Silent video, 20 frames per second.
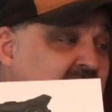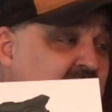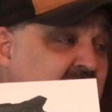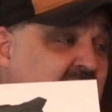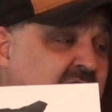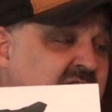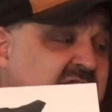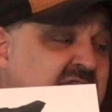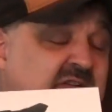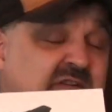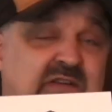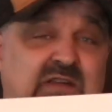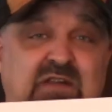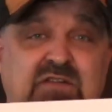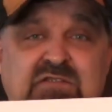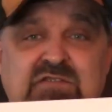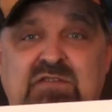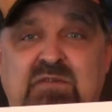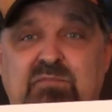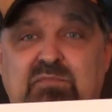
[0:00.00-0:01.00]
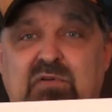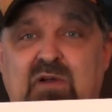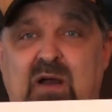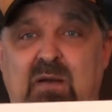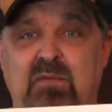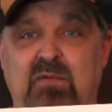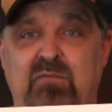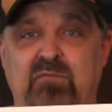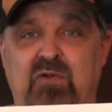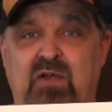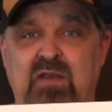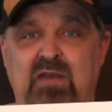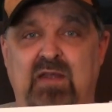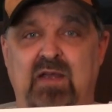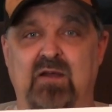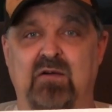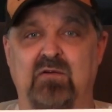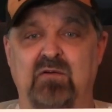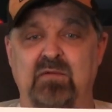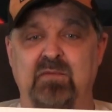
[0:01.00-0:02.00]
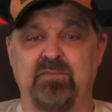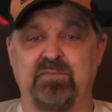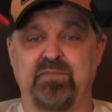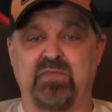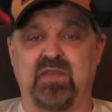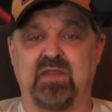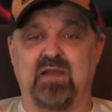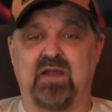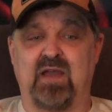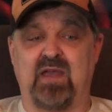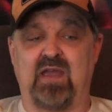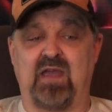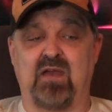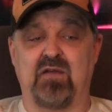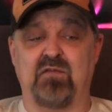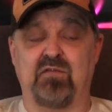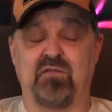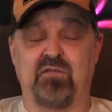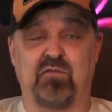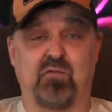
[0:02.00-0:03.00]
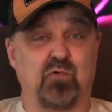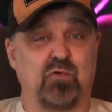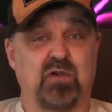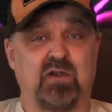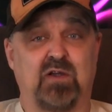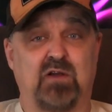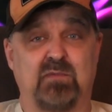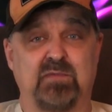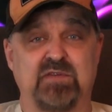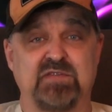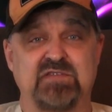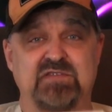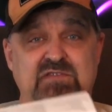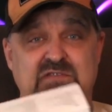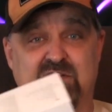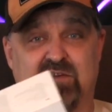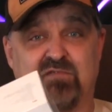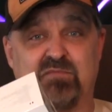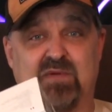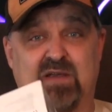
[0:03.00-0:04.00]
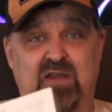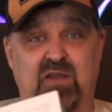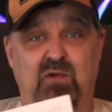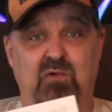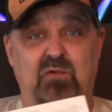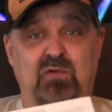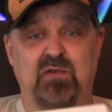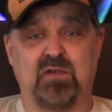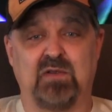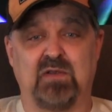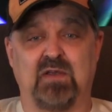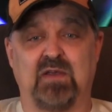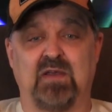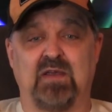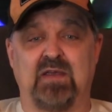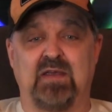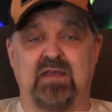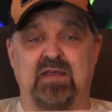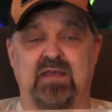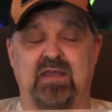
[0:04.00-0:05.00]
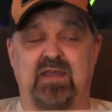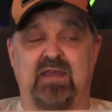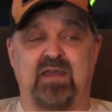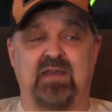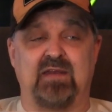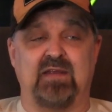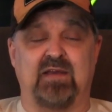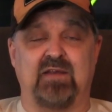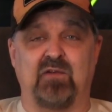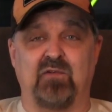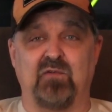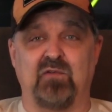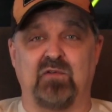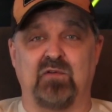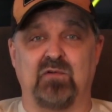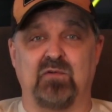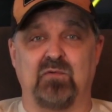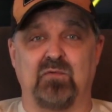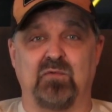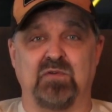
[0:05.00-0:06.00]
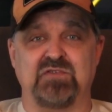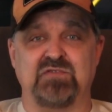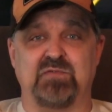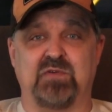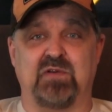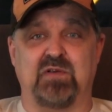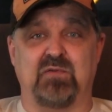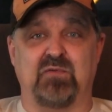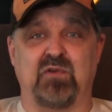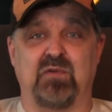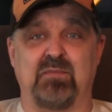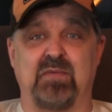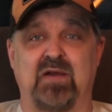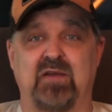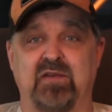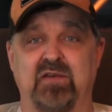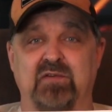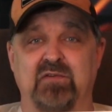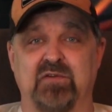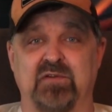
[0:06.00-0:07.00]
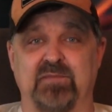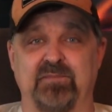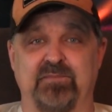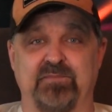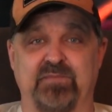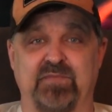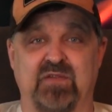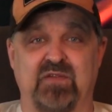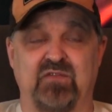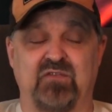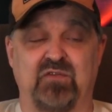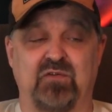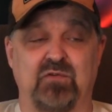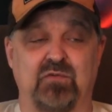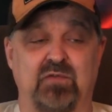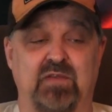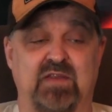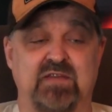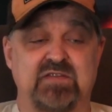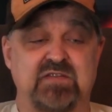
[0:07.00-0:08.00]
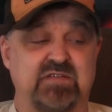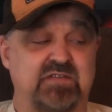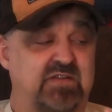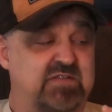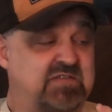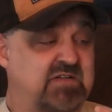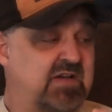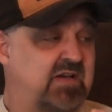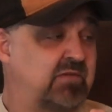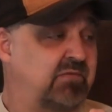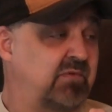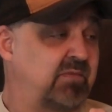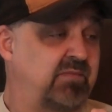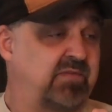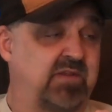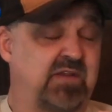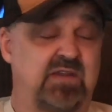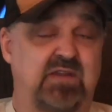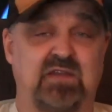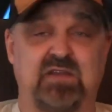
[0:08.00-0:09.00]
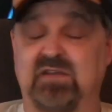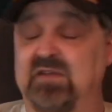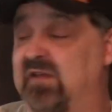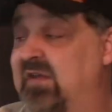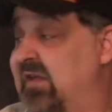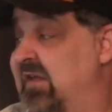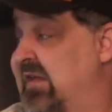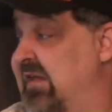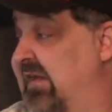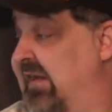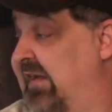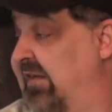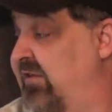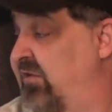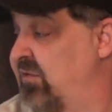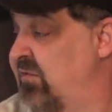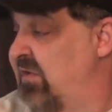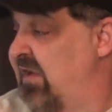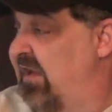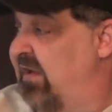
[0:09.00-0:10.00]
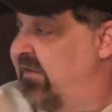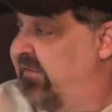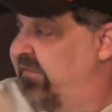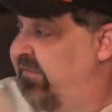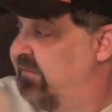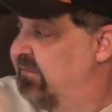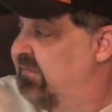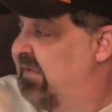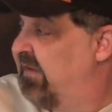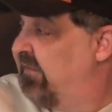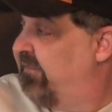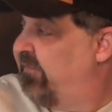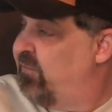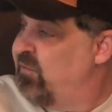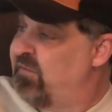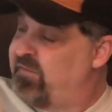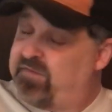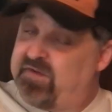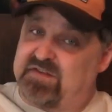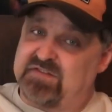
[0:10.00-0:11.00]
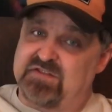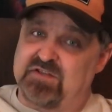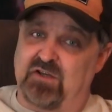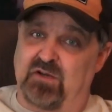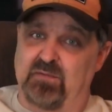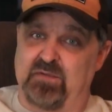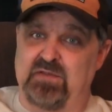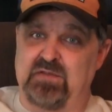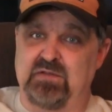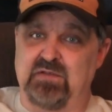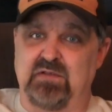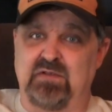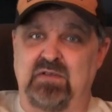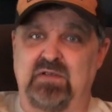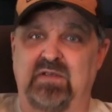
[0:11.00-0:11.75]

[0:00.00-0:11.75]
Here's the problem right now. I have 4 helmets of my own, and I don't know which one I want to mount it on. So that's kind of what I'm thinking. I do have my full face helmet,